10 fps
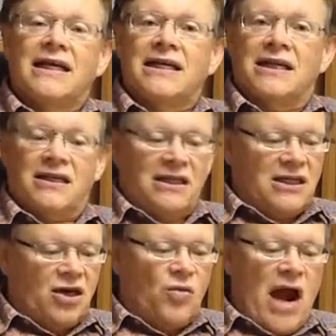and
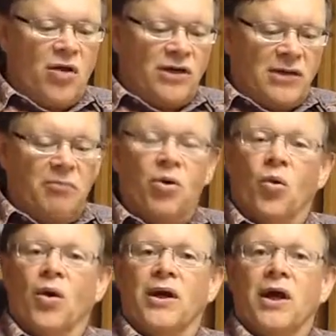around
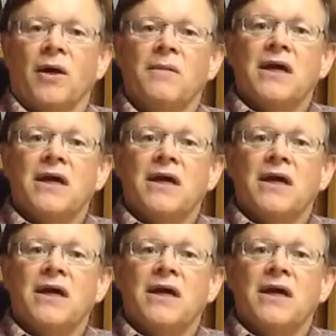Emporia